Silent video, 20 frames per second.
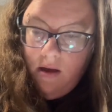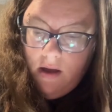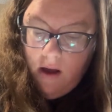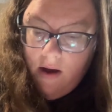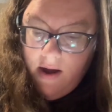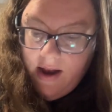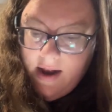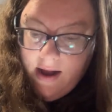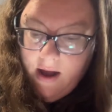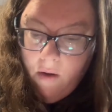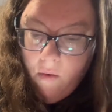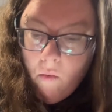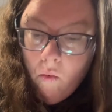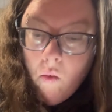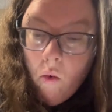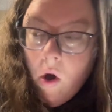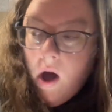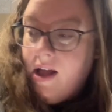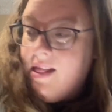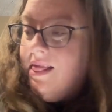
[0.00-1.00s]
All right, I got
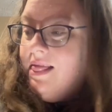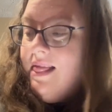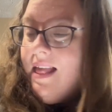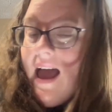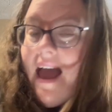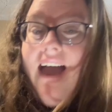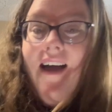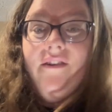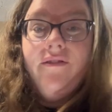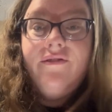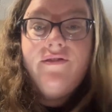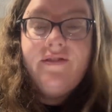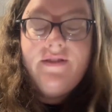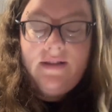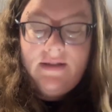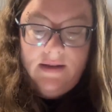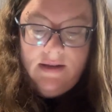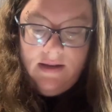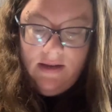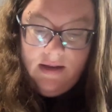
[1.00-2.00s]
one
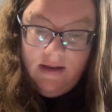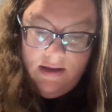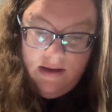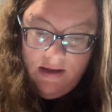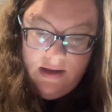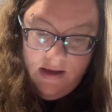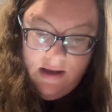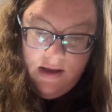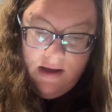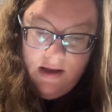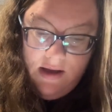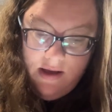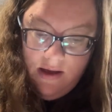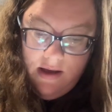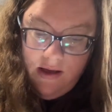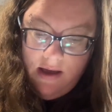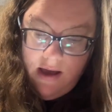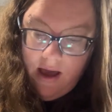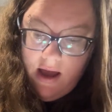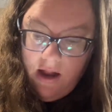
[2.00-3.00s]
left.
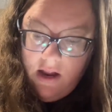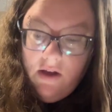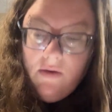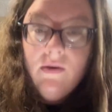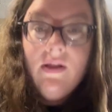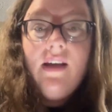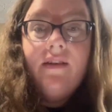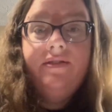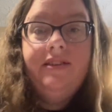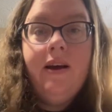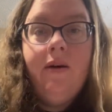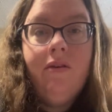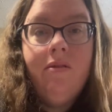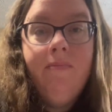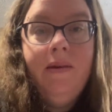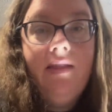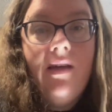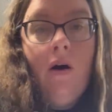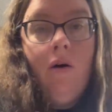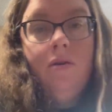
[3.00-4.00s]
And you will have sat with
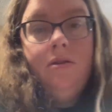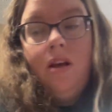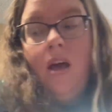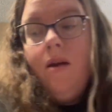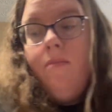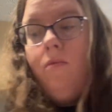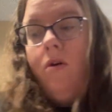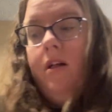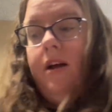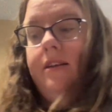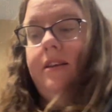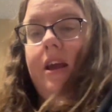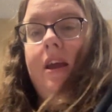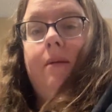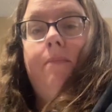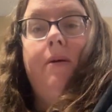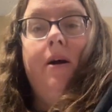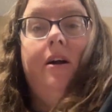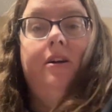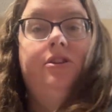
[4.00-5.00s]
me the whole time while I
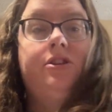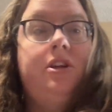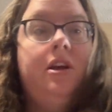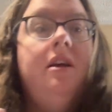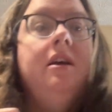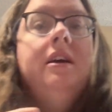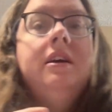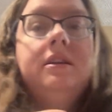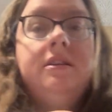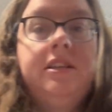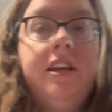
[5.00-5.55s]
decoupaged